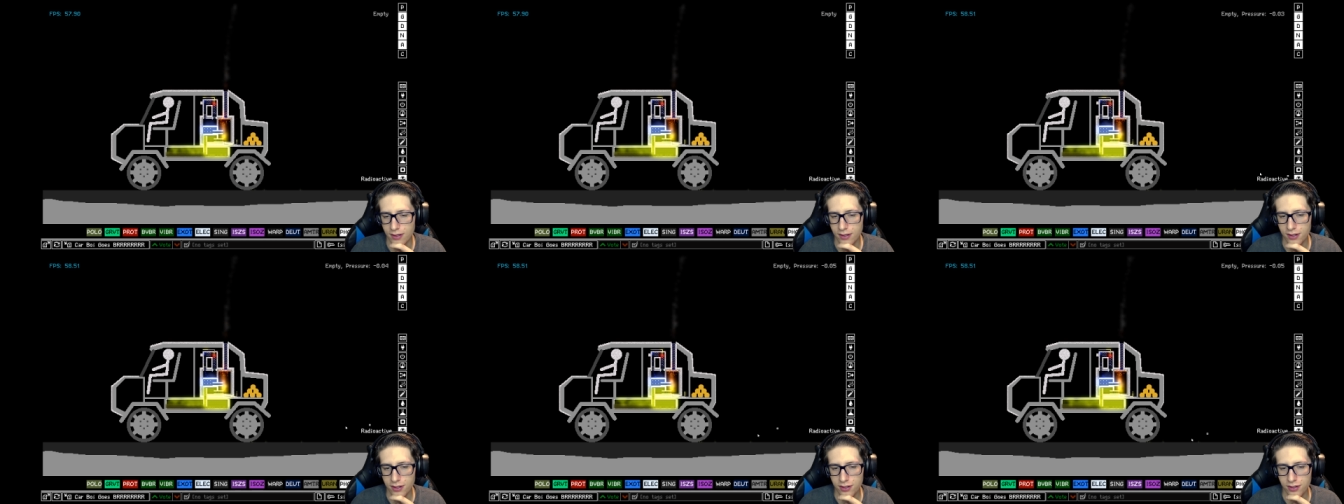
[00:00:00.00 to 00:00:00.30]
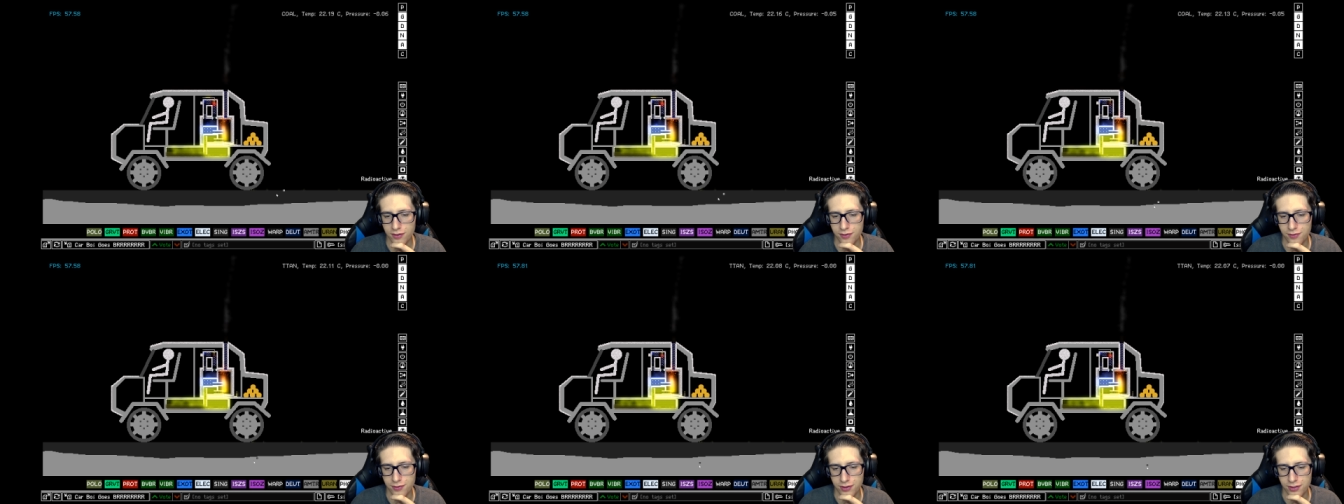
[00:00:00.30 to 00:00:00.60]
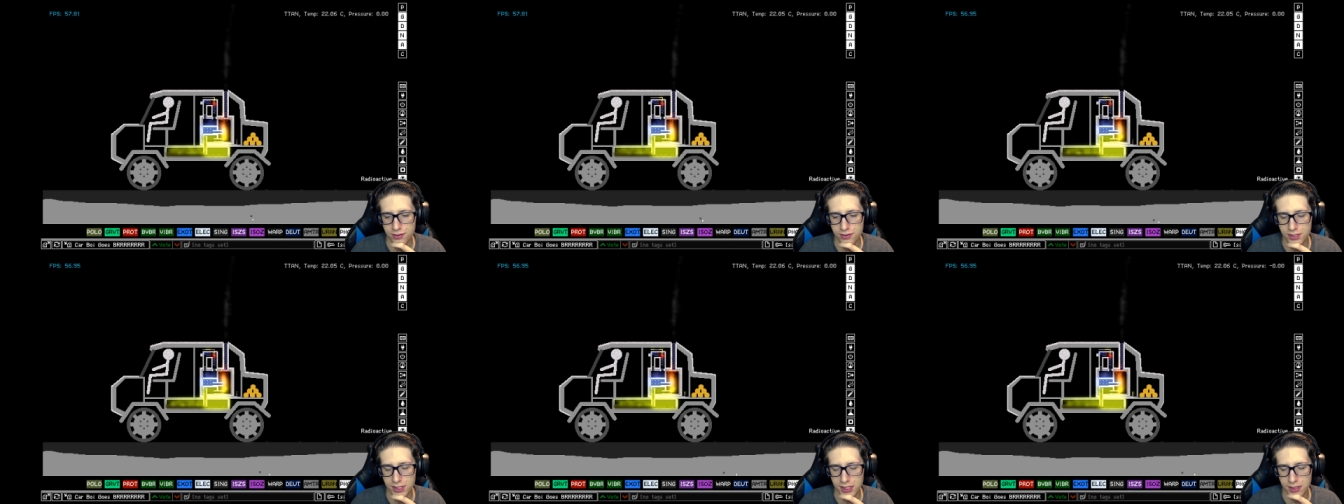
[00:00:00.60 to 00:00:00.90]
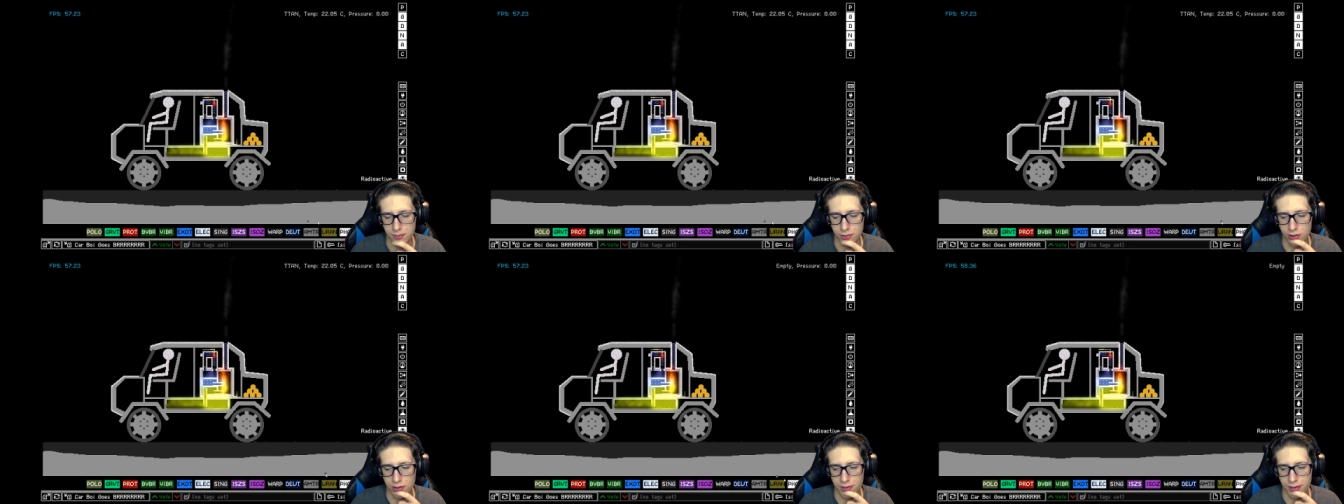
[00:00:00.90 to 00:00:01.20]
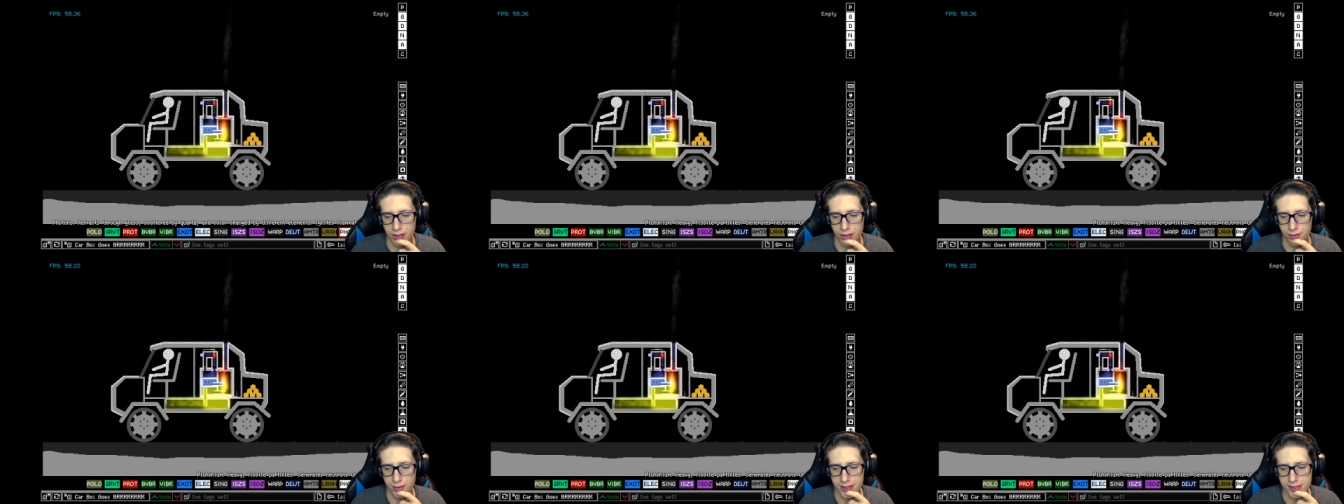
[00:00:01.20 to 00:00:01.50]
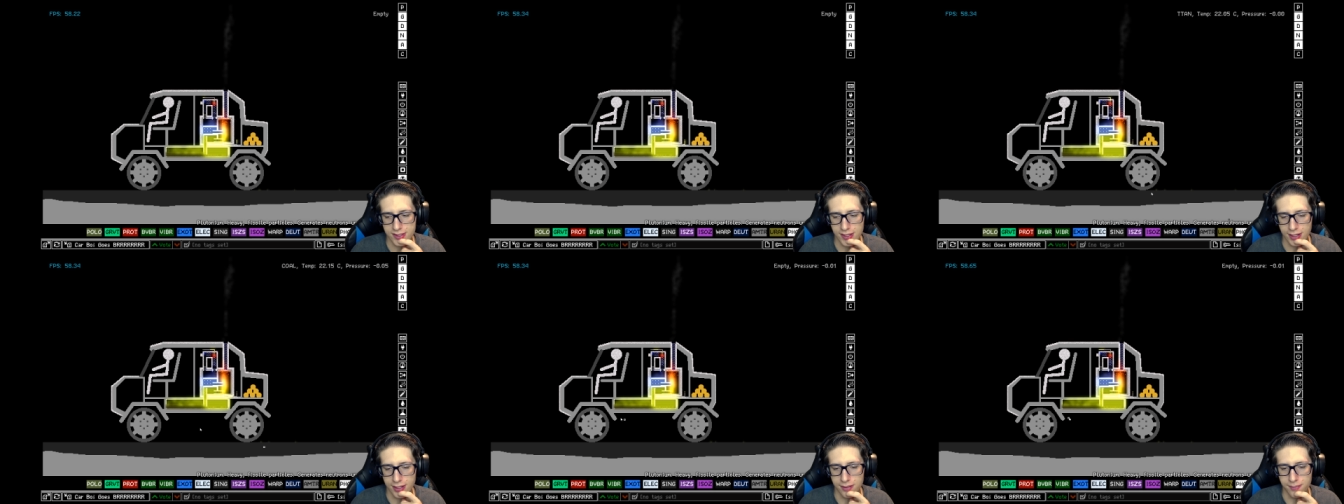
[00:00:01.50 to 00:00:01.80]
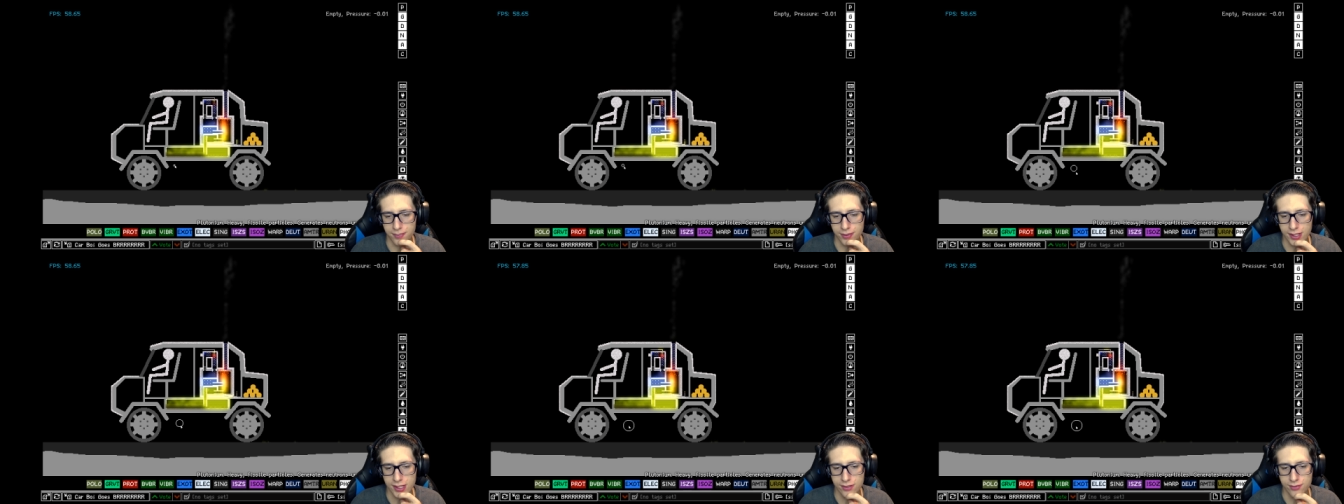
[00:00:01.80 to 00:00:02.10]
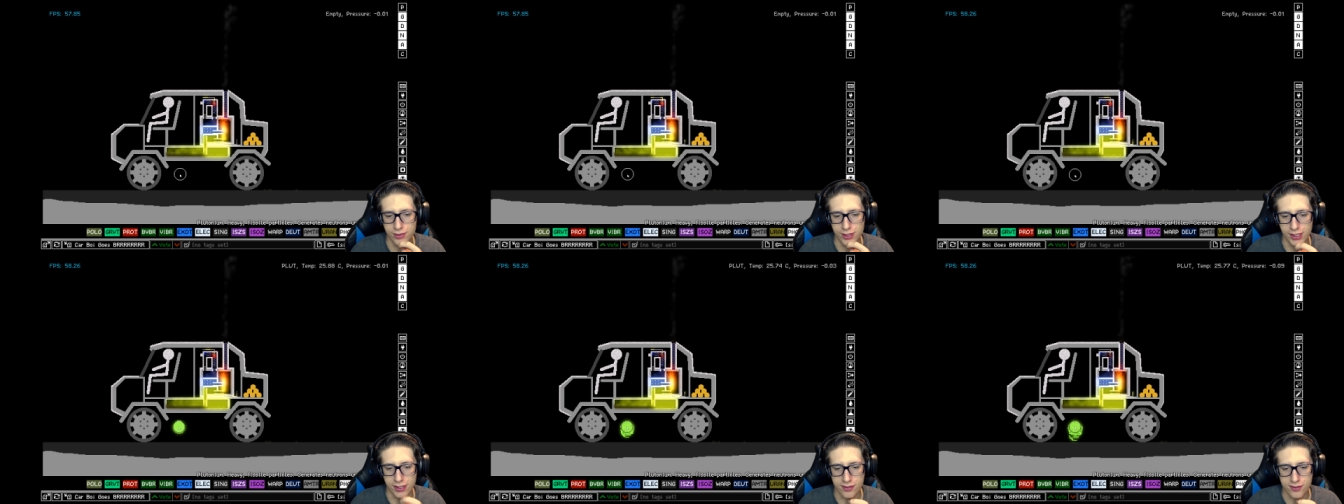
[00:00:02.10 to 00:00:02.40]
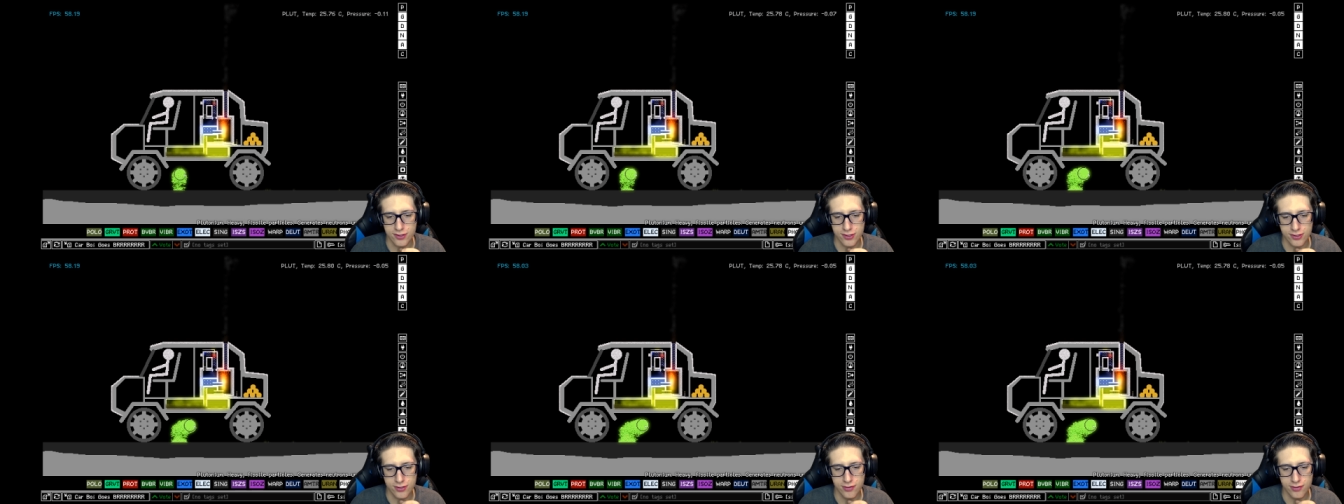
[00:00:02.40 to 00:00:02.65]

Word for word: don't know if there's any more real ways I can play with this.